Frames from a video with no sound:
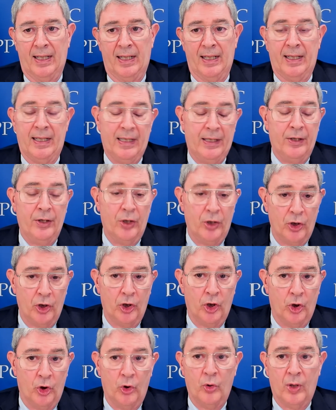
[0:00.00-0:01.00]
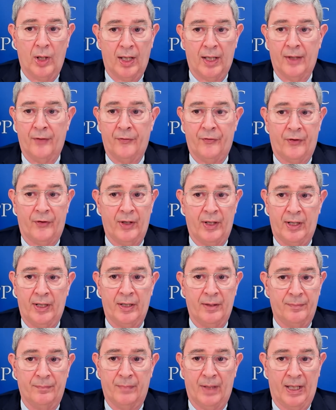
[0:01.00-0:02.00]
He knew, as
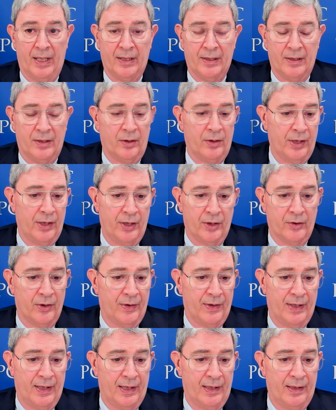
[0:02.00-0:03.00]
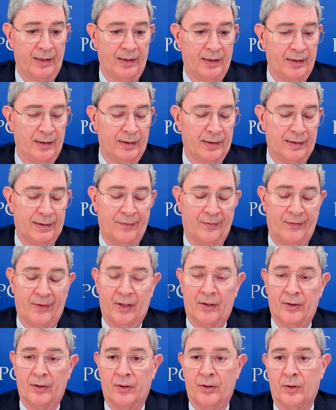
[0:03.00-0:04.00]
he made clear in the
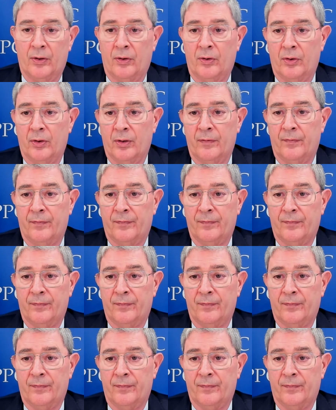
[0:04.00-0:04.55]
encyclical of